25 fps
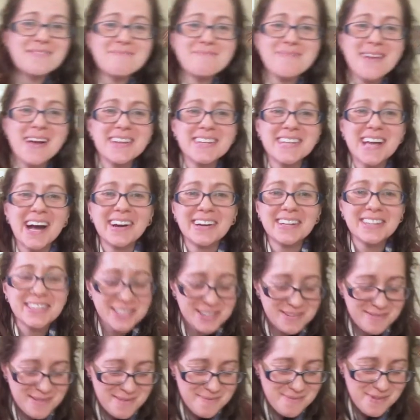Bend down a
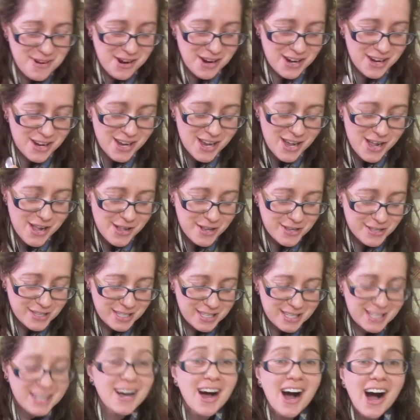little bit more.
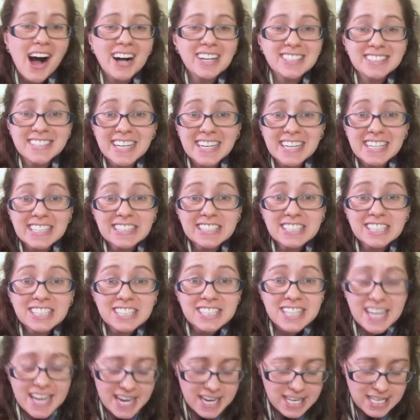I'll take a little
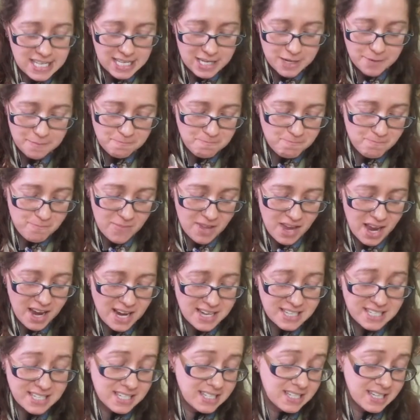taste.
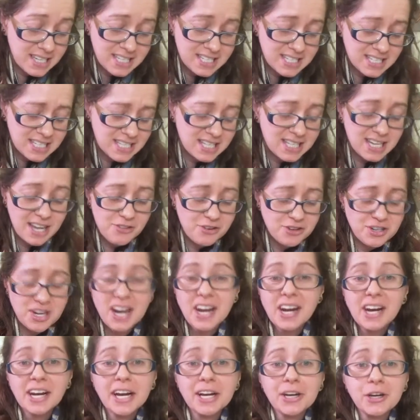I did taste this the other day
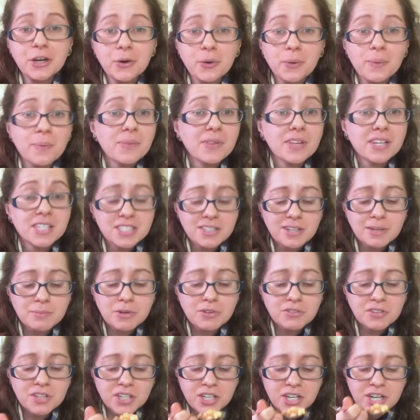and I know that it's gonna
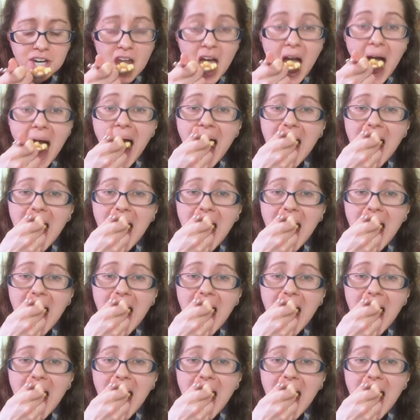be really good.